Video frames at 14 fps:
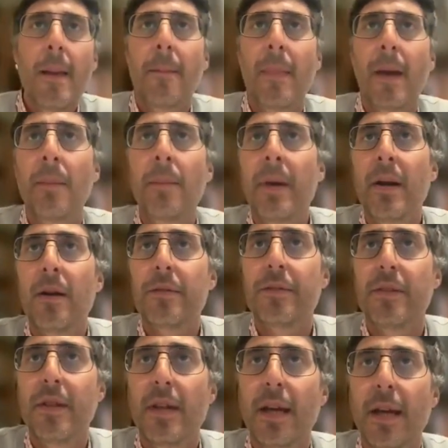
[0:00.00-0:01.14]
member of
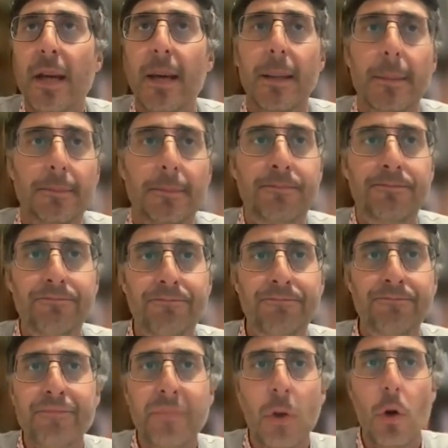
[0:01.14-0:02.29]
the
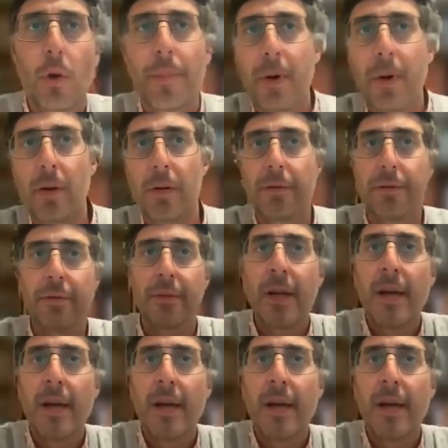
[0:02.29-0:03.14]
group of